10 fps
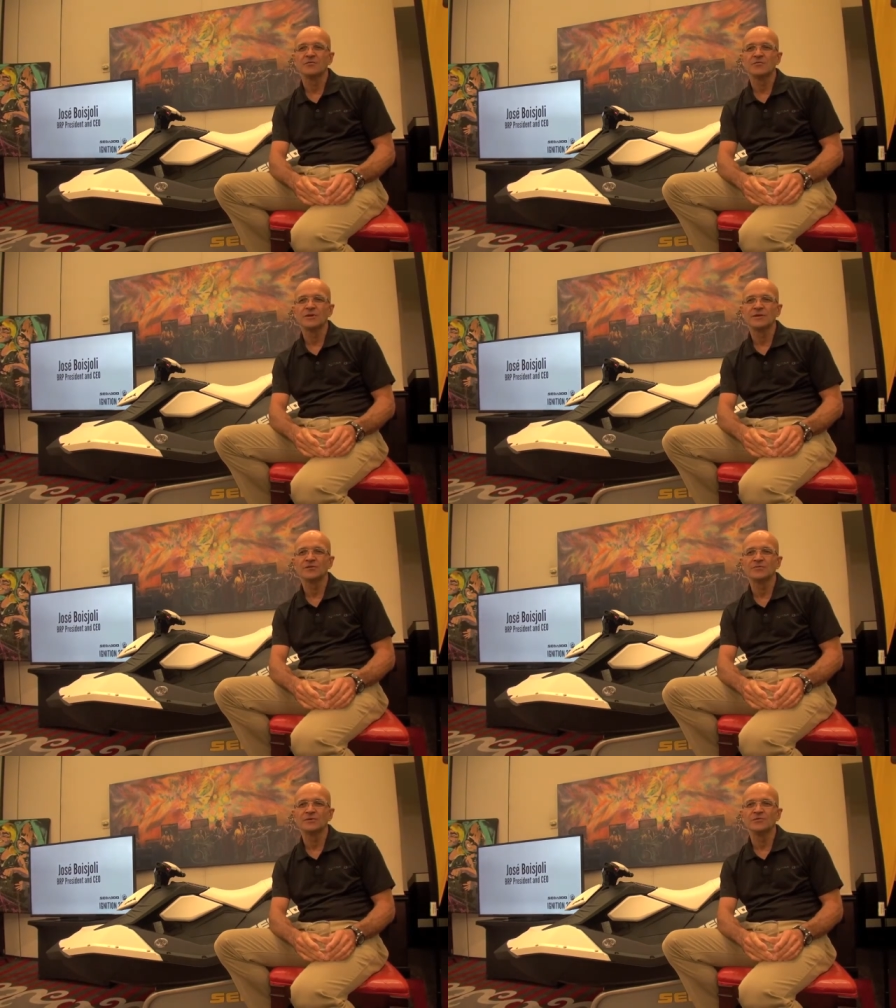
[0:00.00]
what
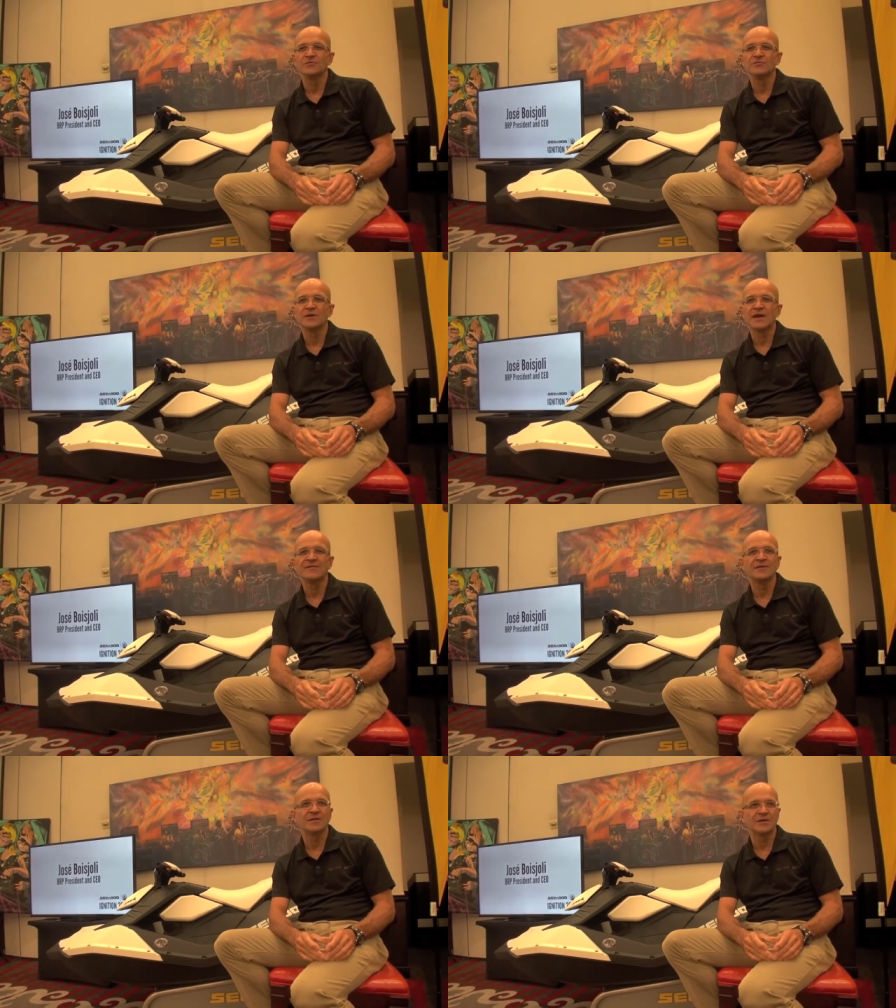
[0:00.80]
we do, we have
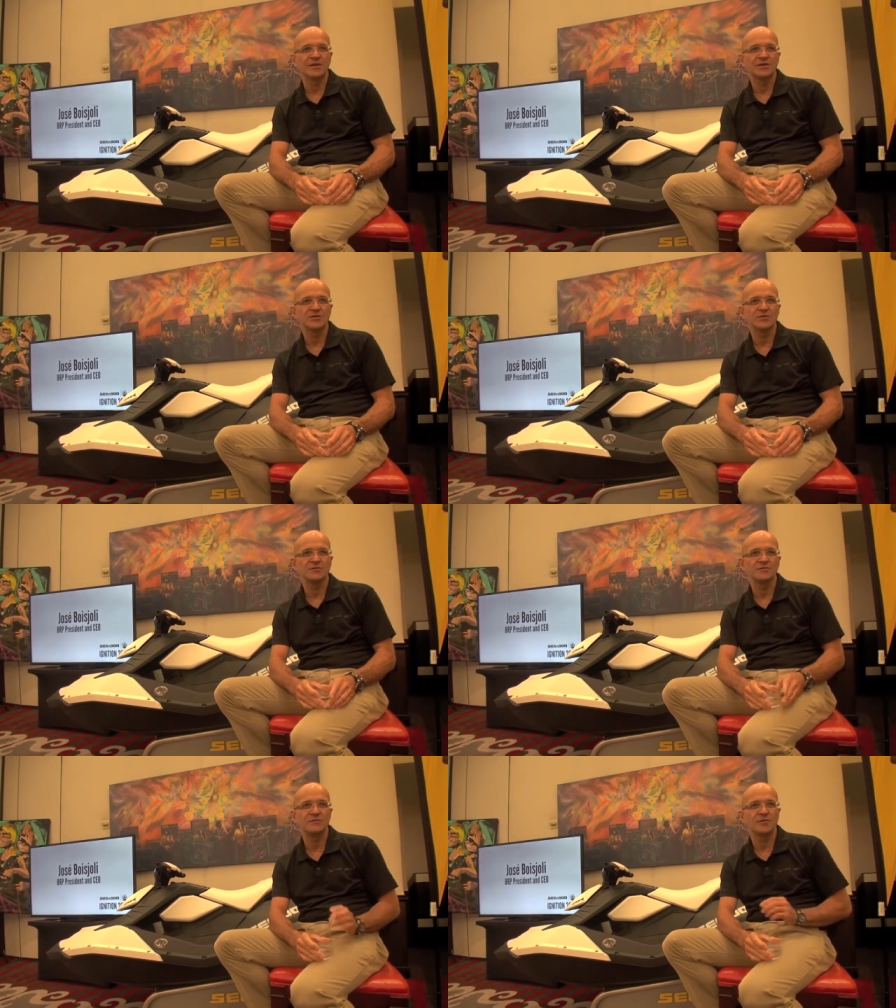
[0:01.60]
an allocation
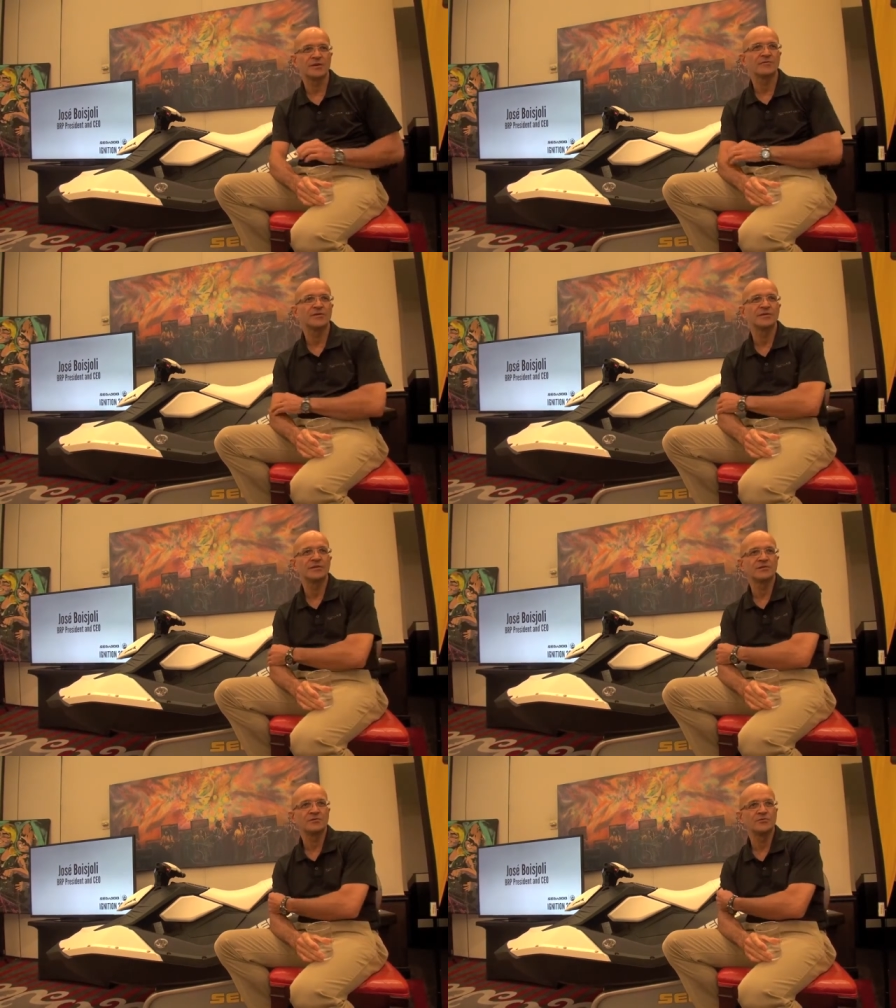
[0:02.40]
for every
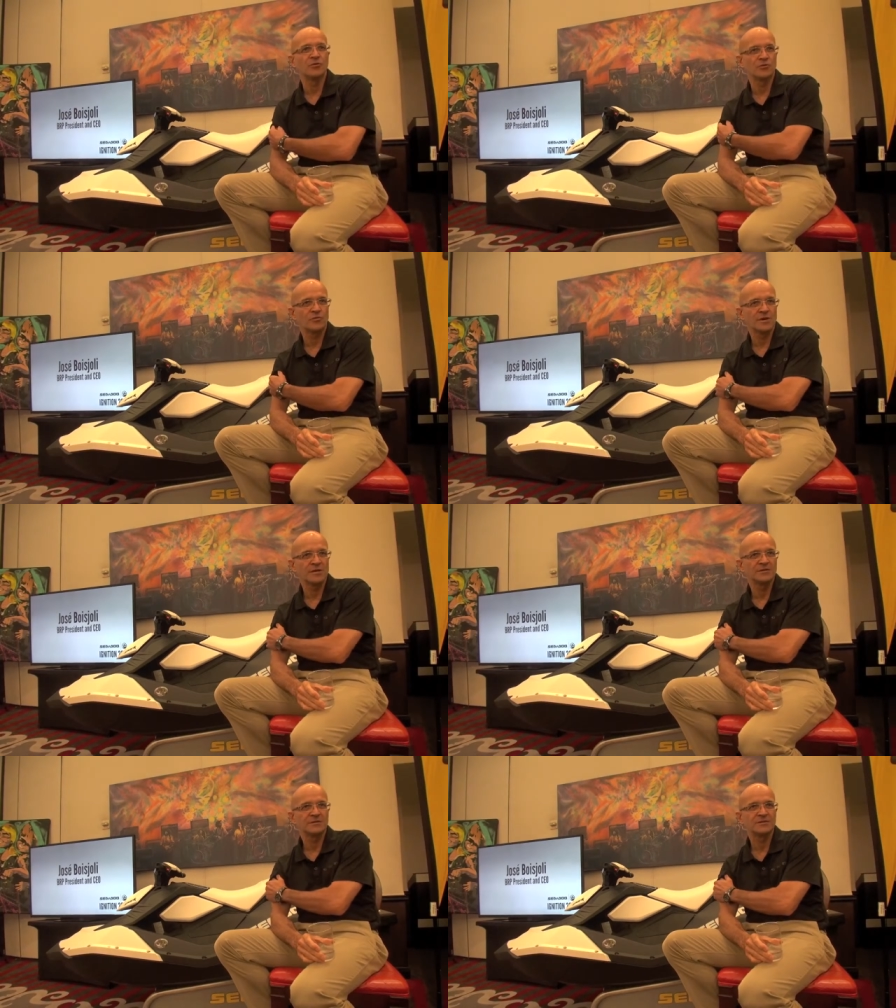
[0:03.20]
dealer
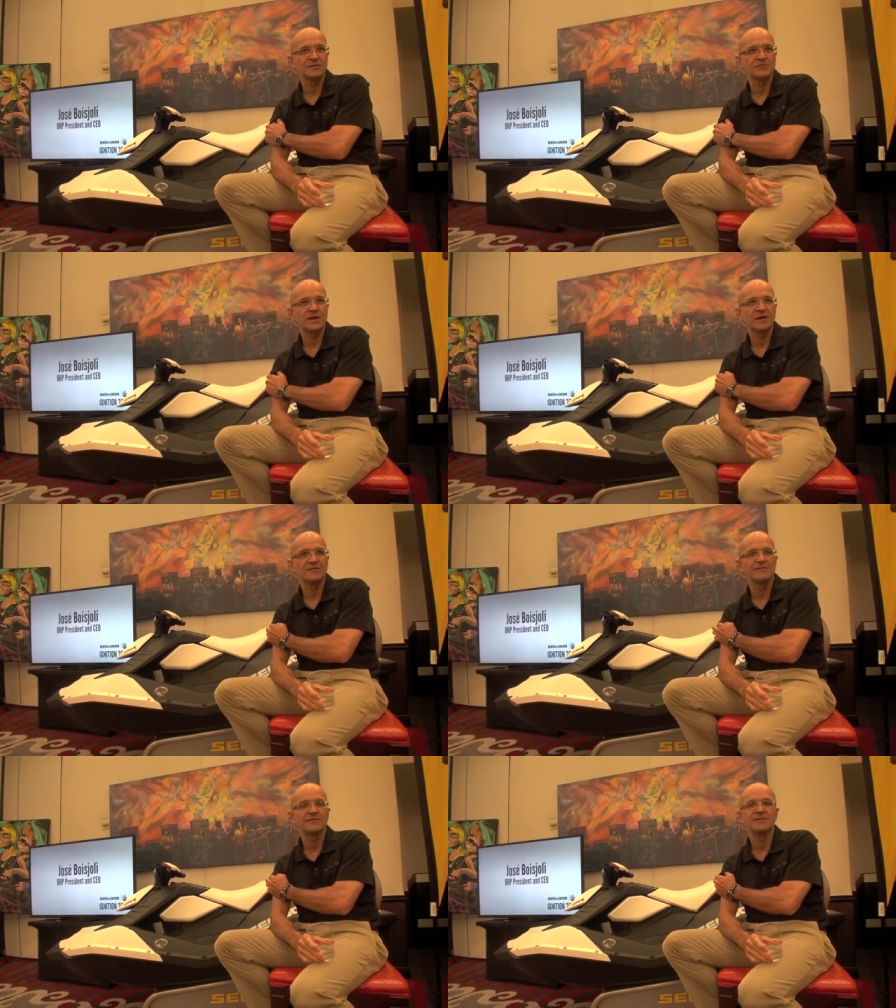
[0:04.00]
worldwide. Then we
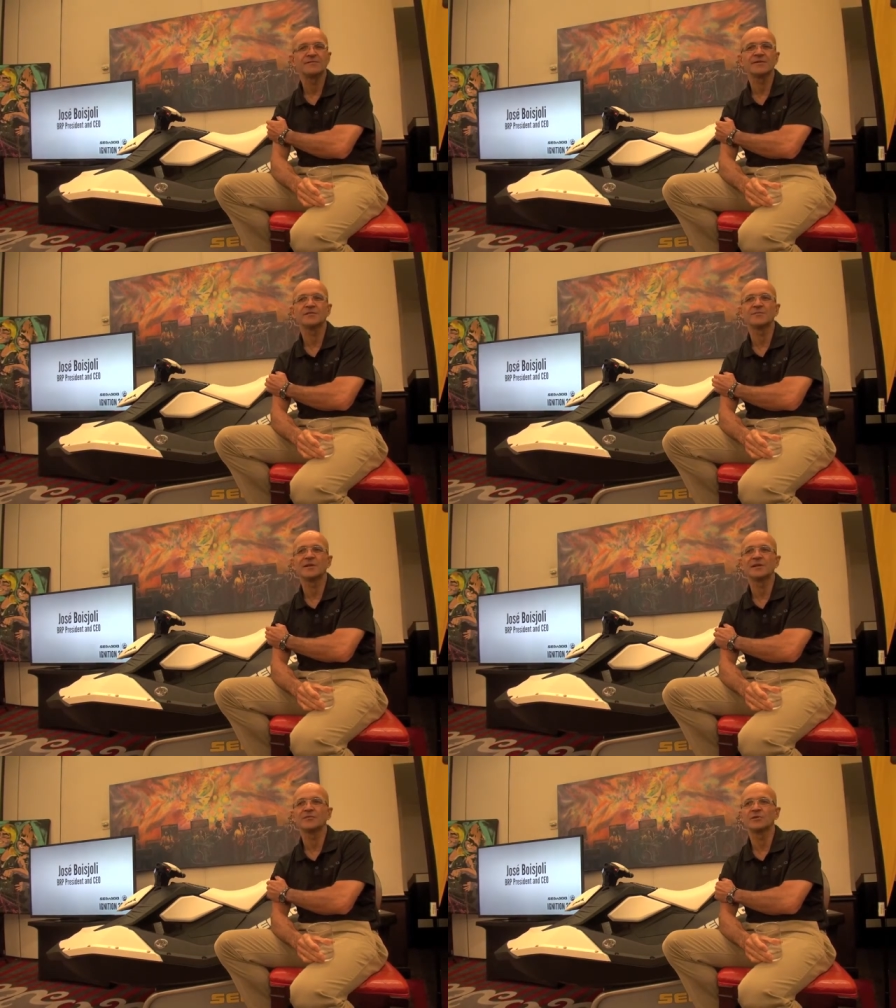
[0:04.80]
have defined a
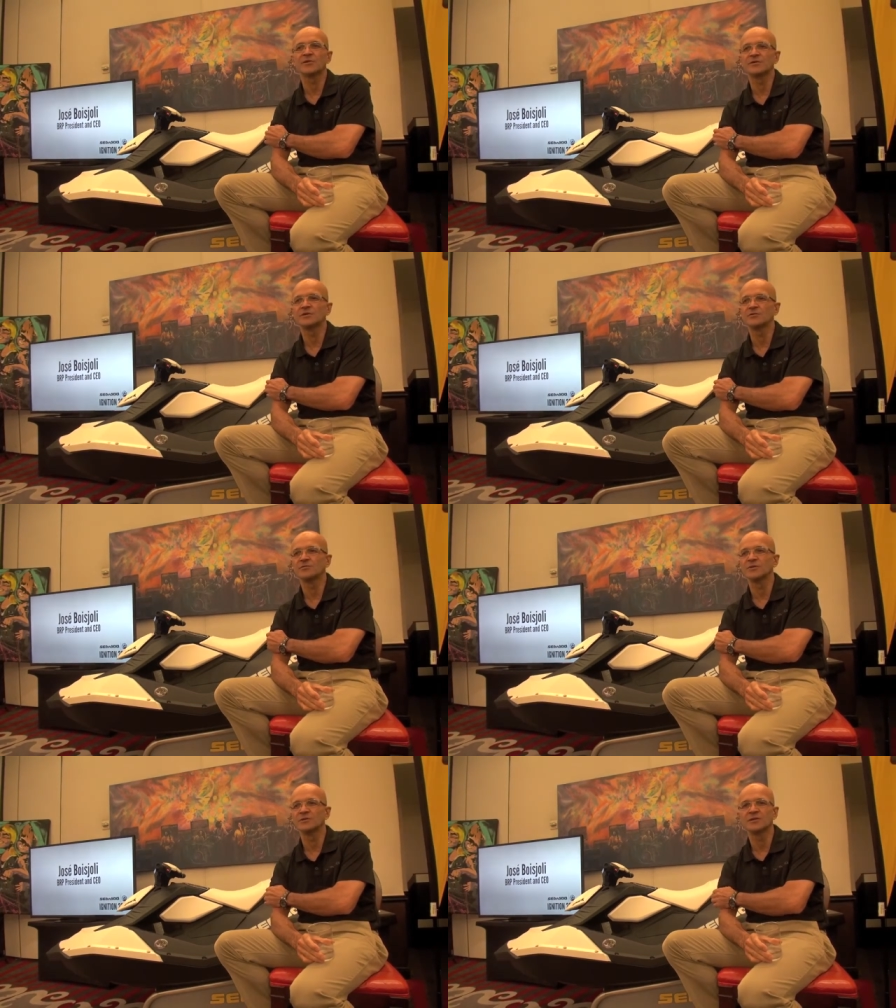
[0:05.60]
plan where a dealer
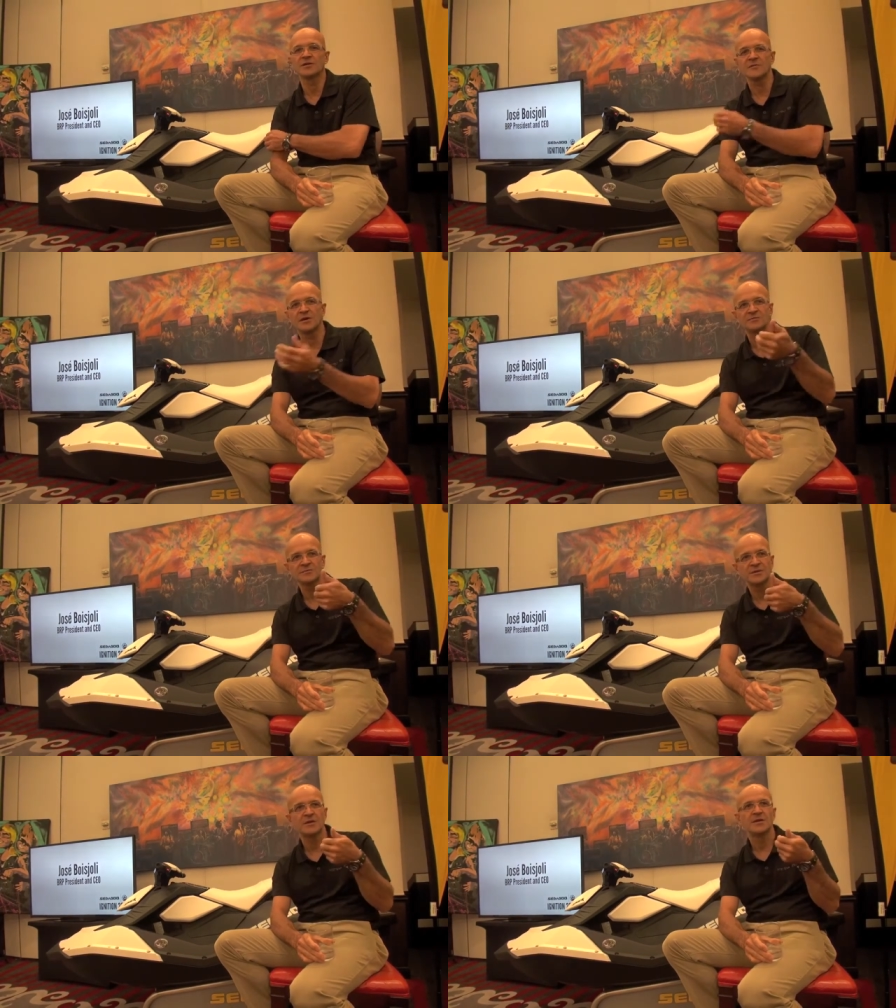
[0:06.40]
will come out,
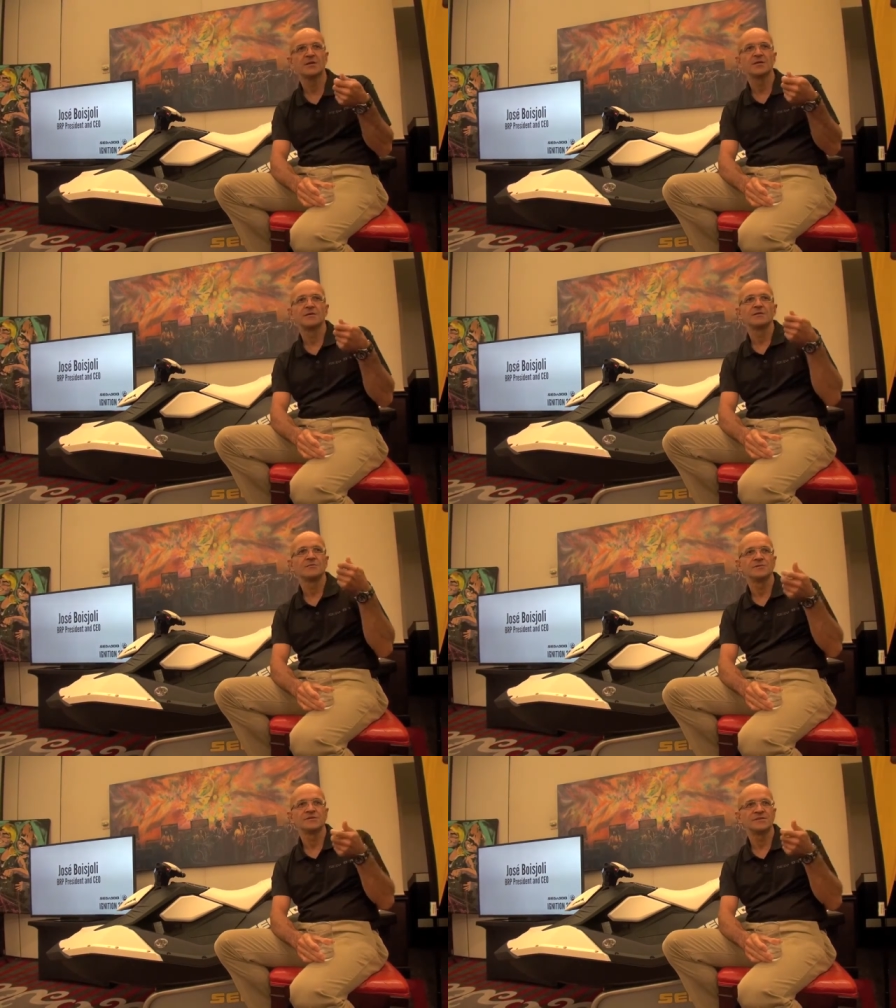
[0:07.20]

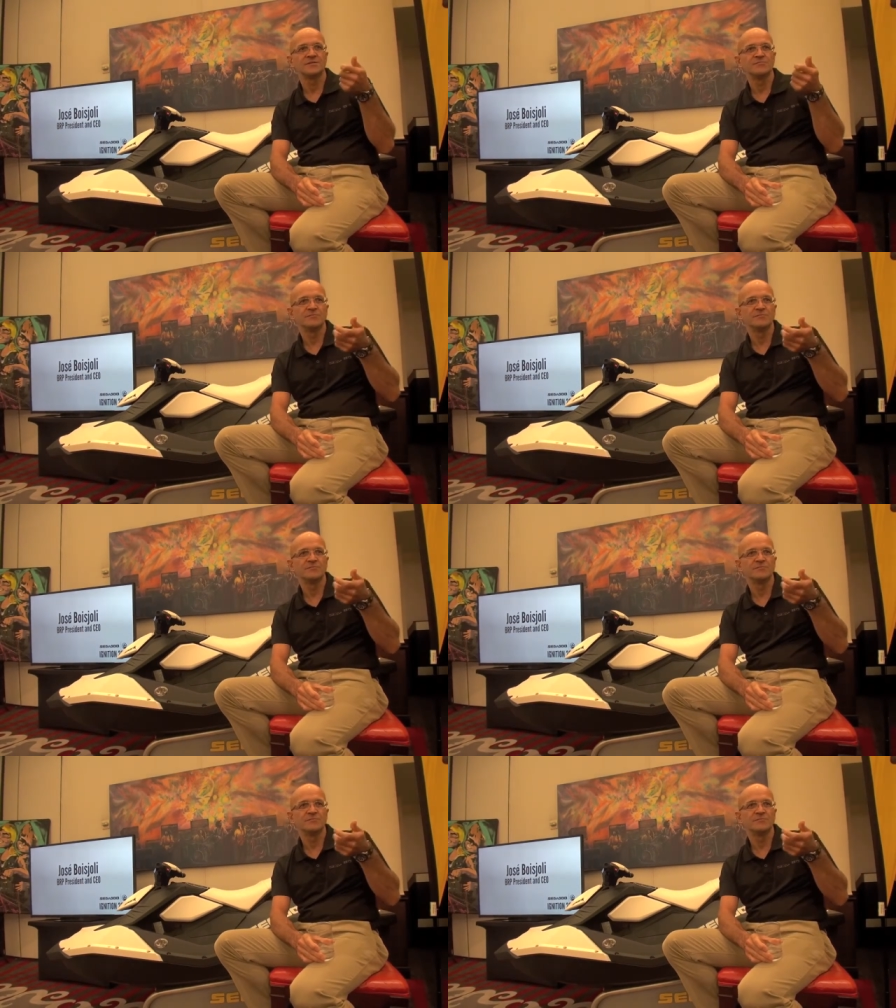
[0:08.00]
we say